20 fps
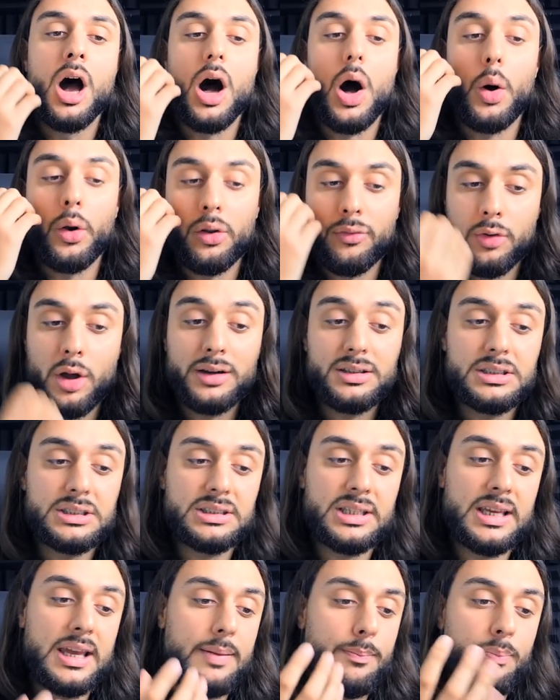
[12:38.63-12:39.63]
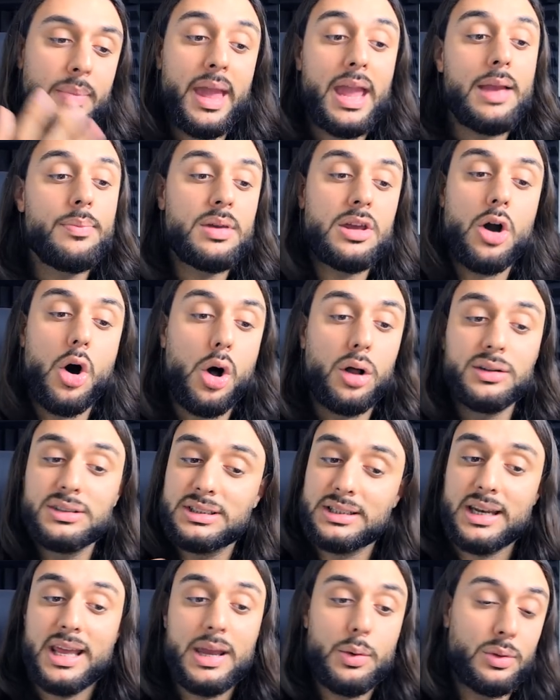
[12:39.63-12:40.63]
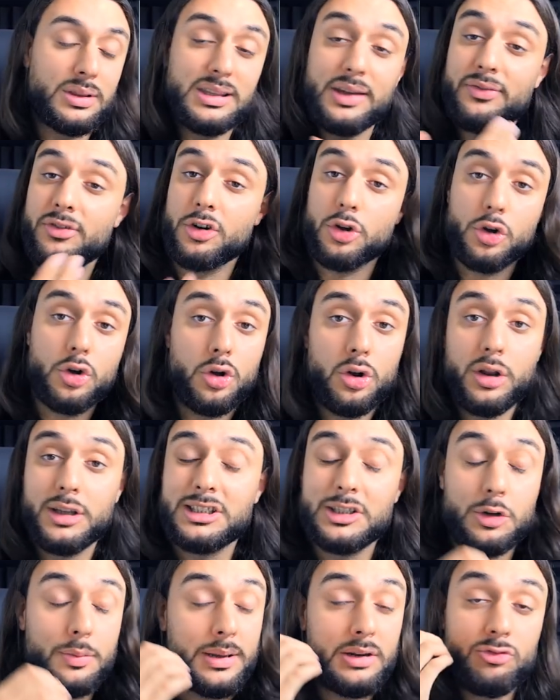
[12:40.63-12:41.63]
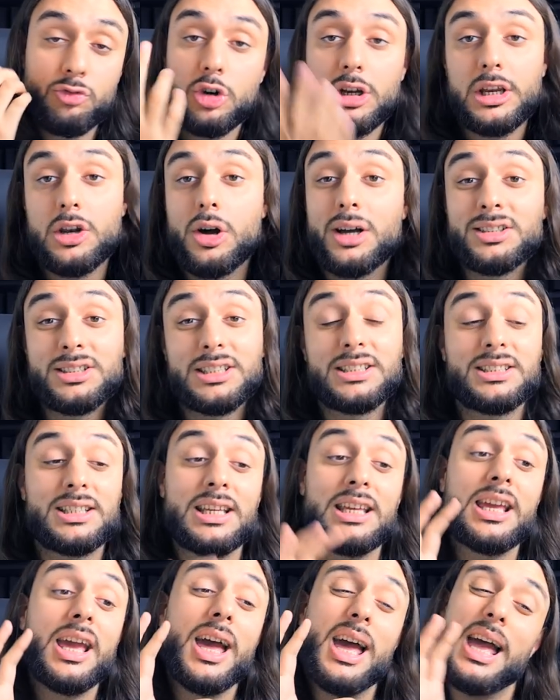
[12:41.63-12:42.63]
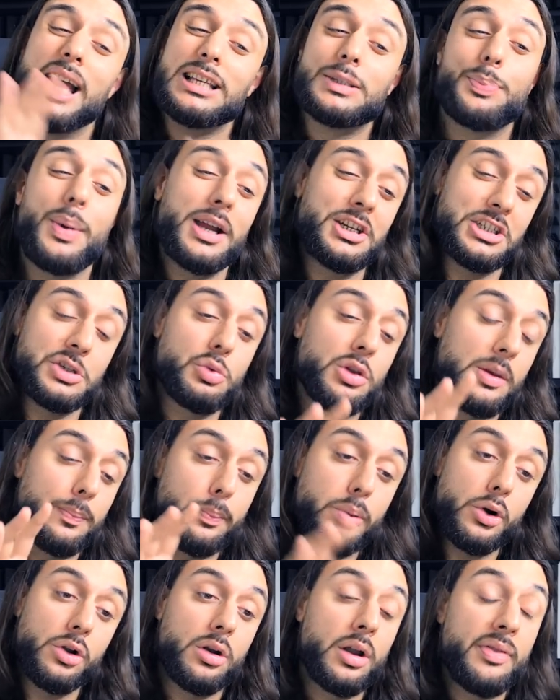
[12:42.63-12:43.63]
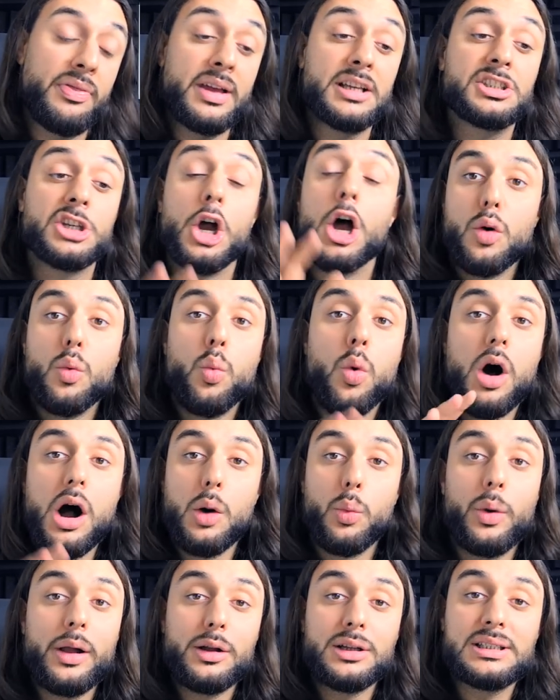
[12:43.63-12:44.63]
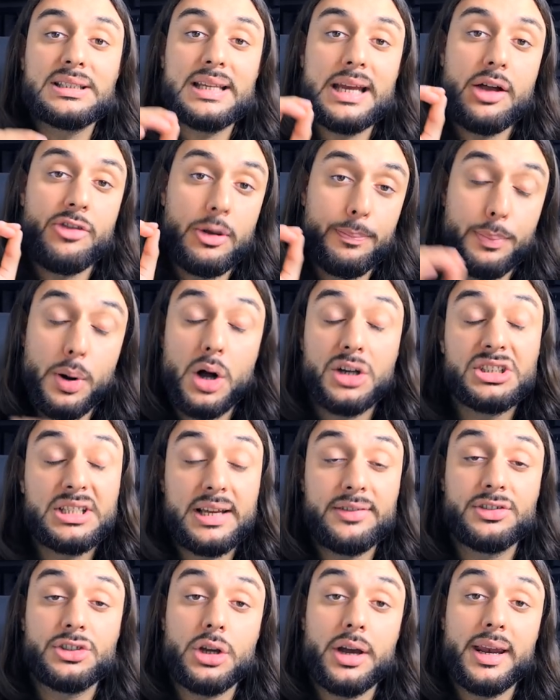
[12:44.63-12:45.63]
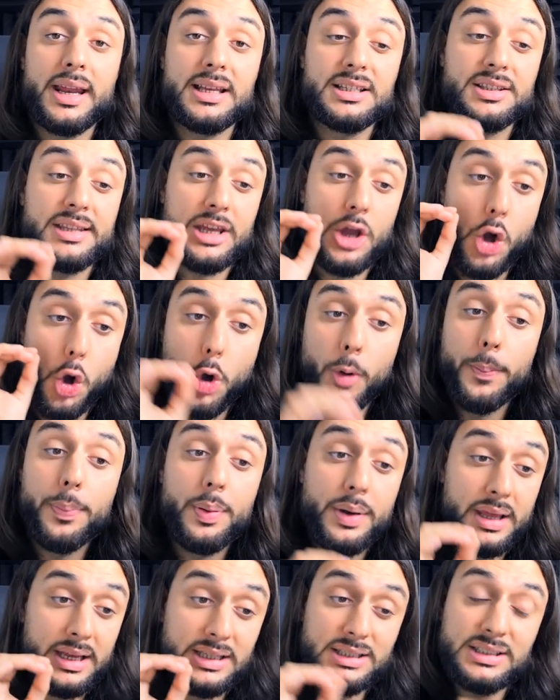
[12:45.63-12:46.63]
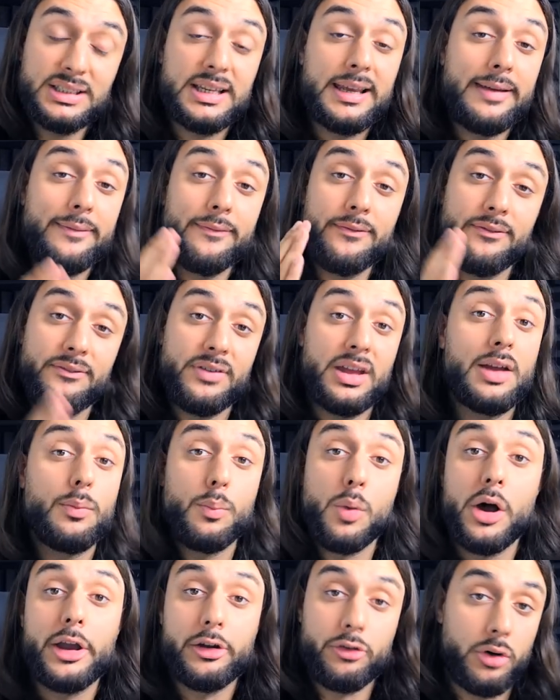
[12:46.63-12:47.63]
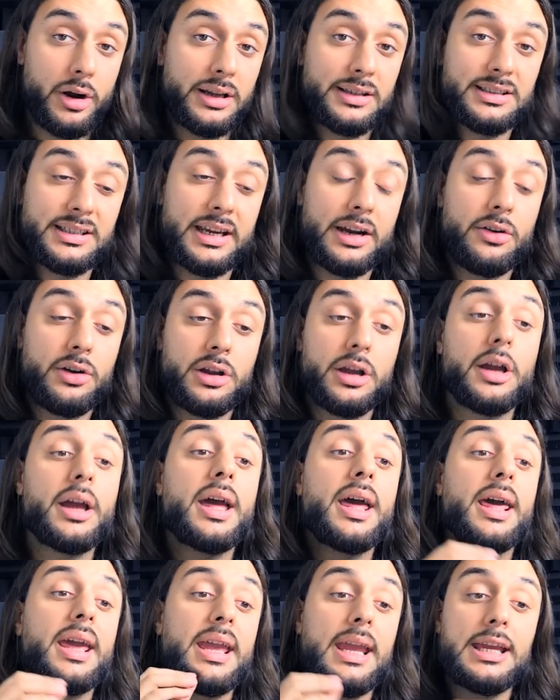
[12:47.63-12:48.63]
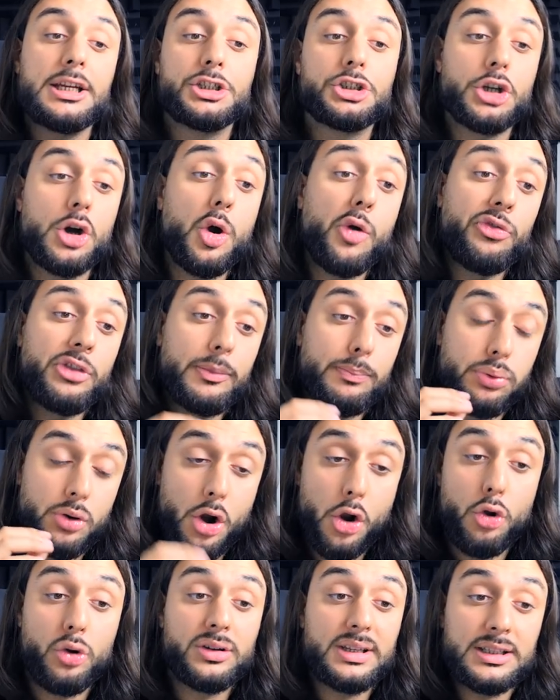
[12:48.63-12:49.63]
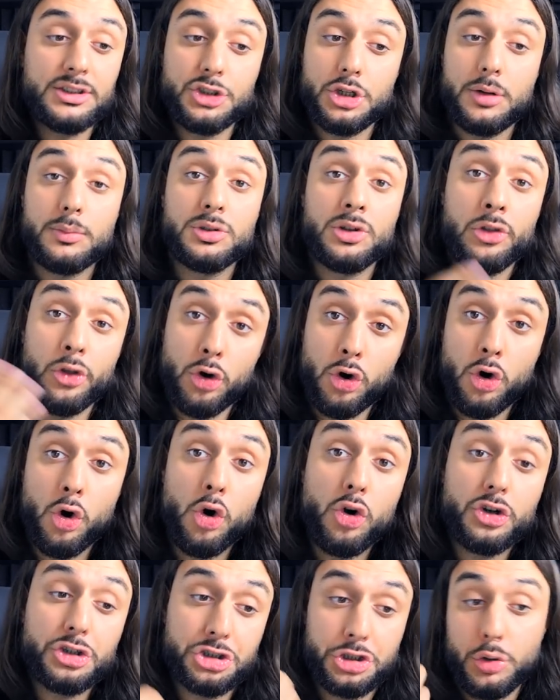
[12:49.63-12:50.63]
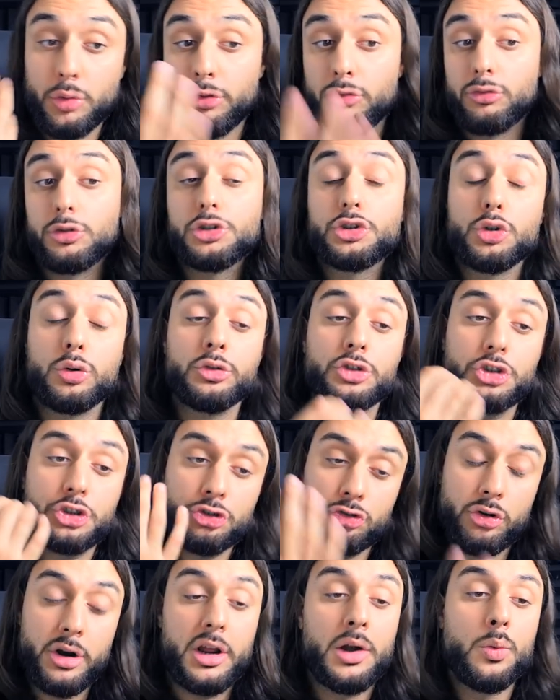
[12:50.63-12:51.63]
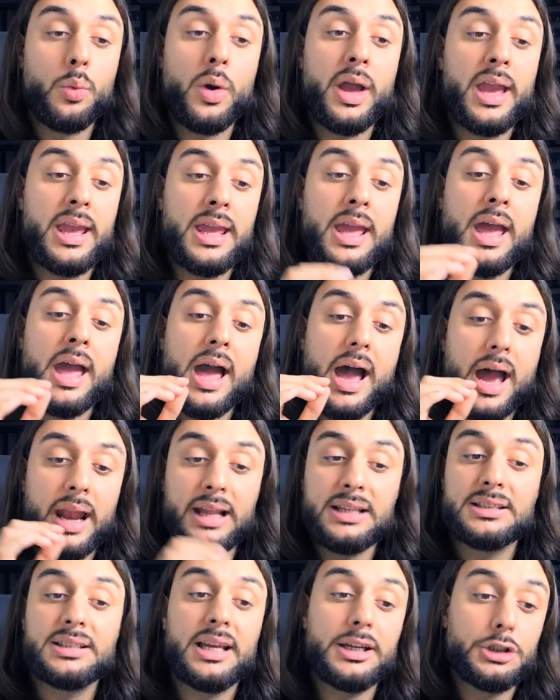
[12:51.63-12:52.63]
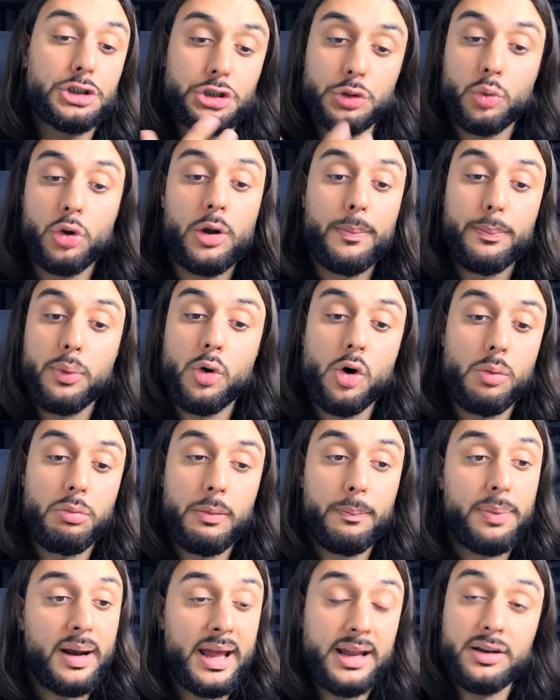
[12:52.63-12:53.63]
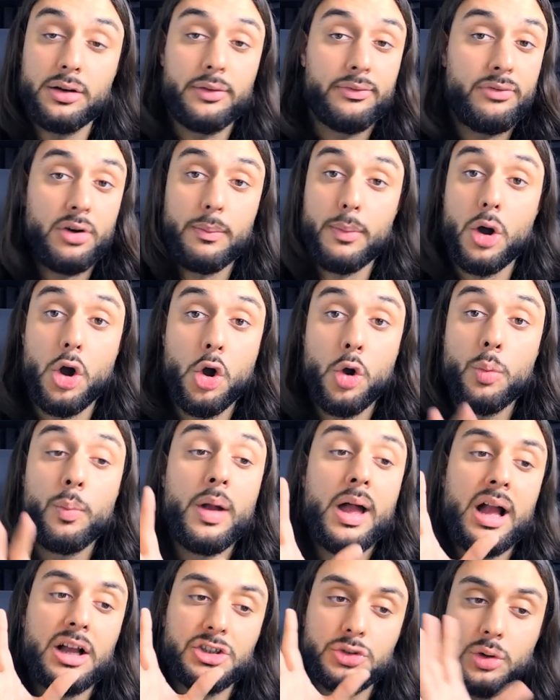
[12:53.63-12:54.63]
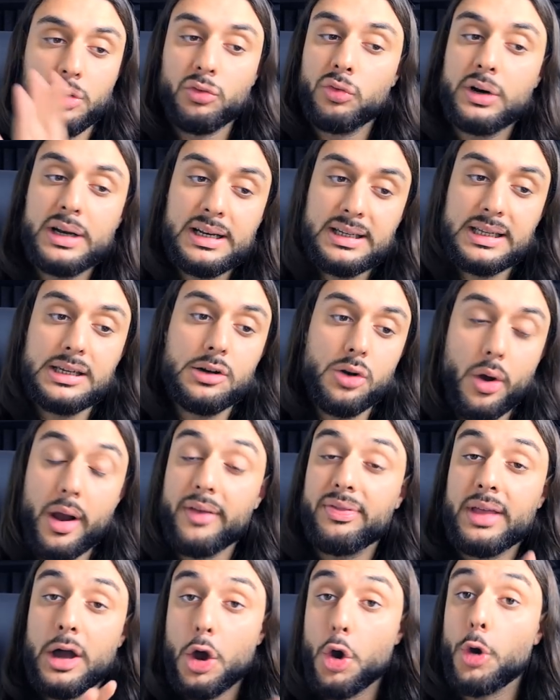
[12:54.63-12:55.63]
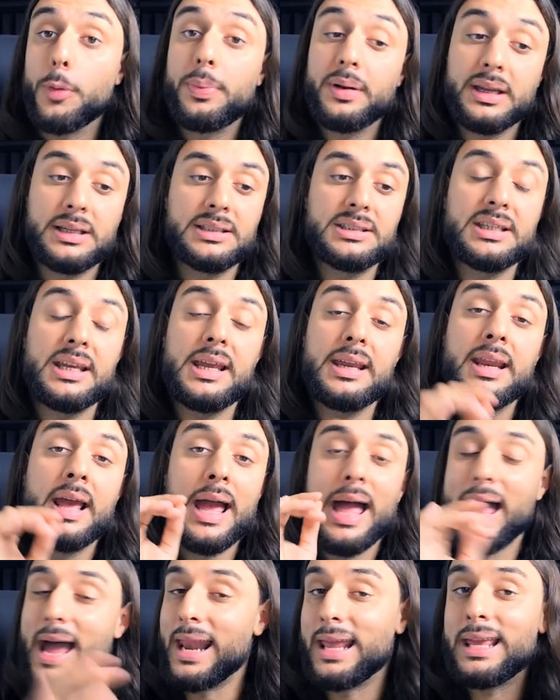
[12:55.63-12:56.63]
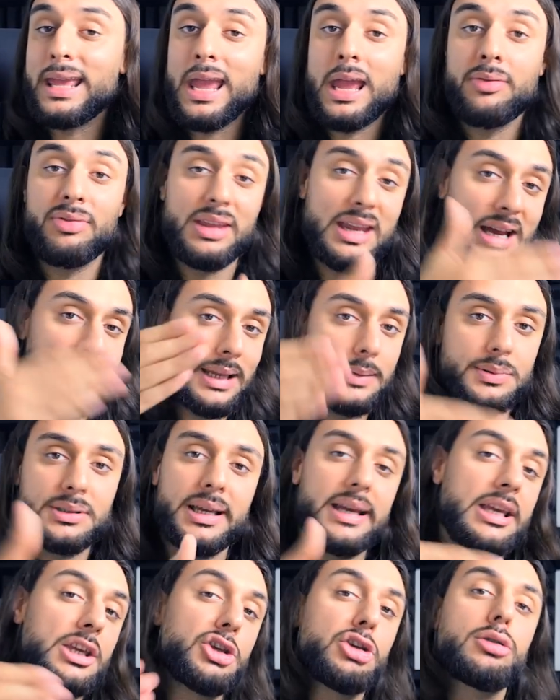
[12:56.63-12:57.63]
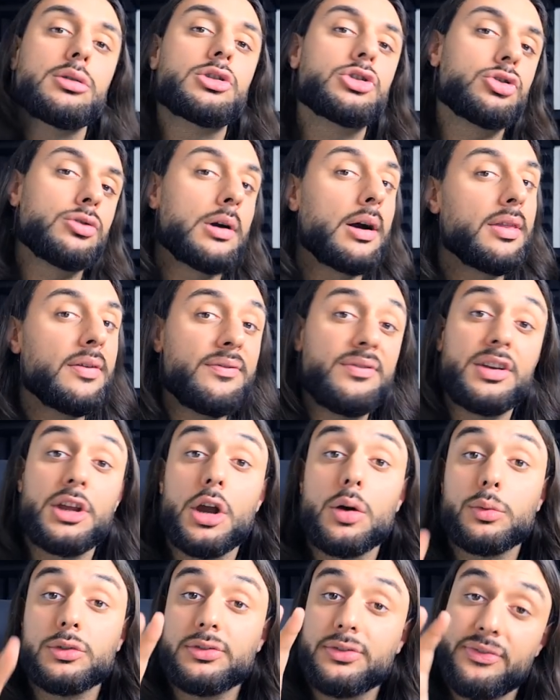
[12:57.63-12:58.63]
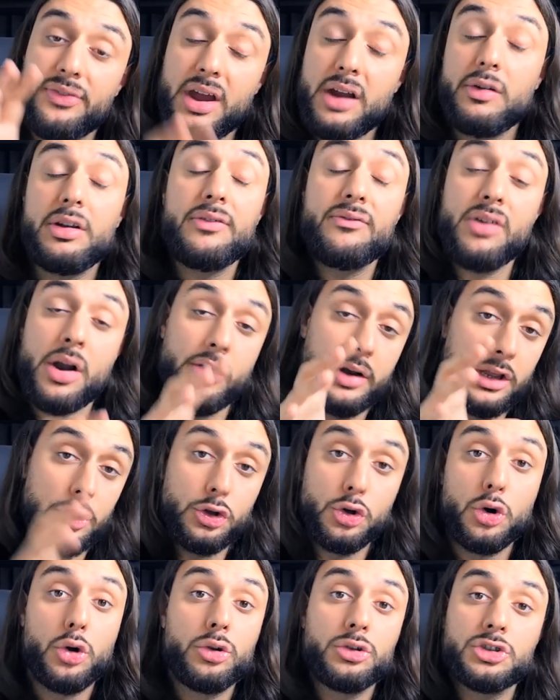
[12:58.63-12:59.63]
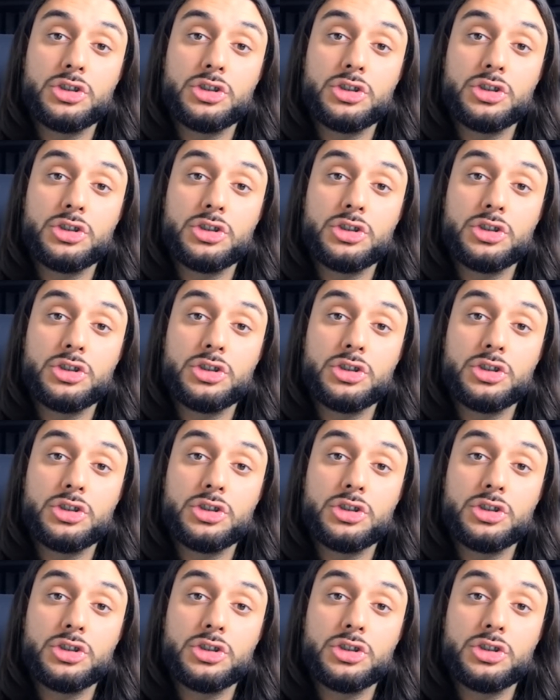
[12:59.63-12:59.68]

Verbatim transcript: I would have liked to see it maybe alternate with different different colors. It would have been really nice to see, especially with a product like this. What I will say on the positive side is the opening scene fit my criteria. He showed the product in terms of the hook, showing the results straight away. And he said, do you want a portable blender from home? So I really did like that opening scene. And again, the clips that he used throughout the video was very, very good.